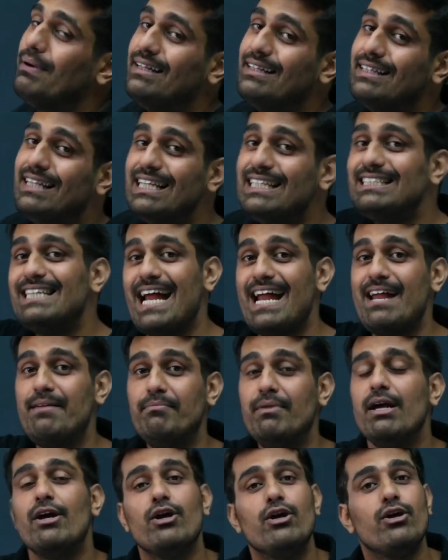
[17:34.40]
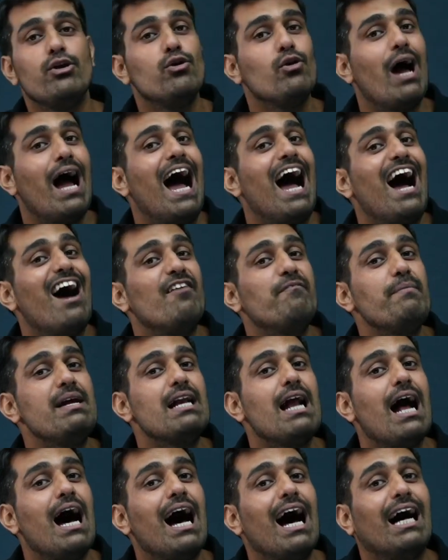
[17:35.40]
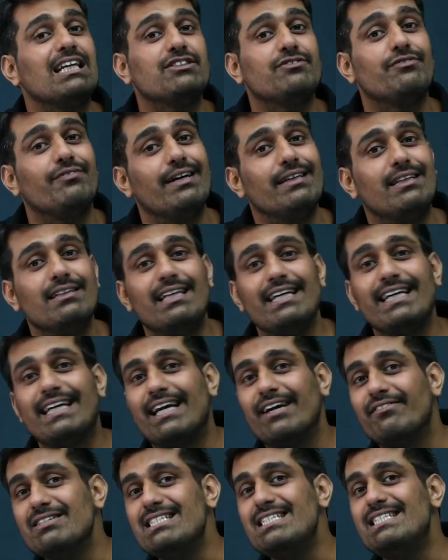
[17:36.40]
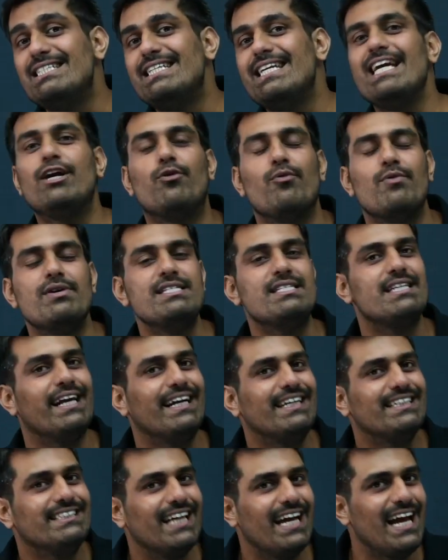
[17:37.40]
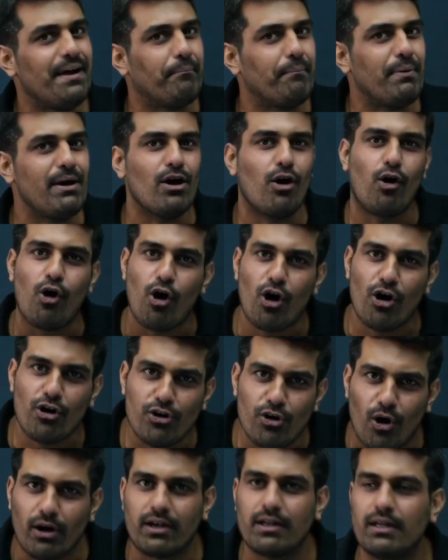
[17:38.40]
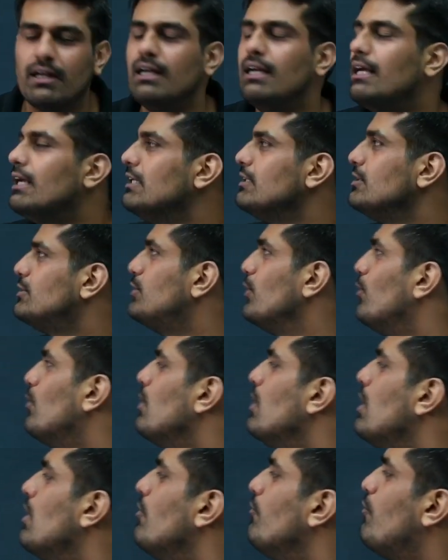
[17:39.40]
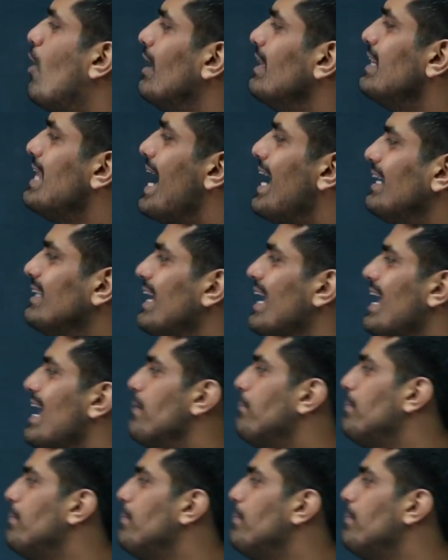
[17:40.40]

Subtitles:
This time you have been asked whether the given sequence is a AP or not. So for that, the AP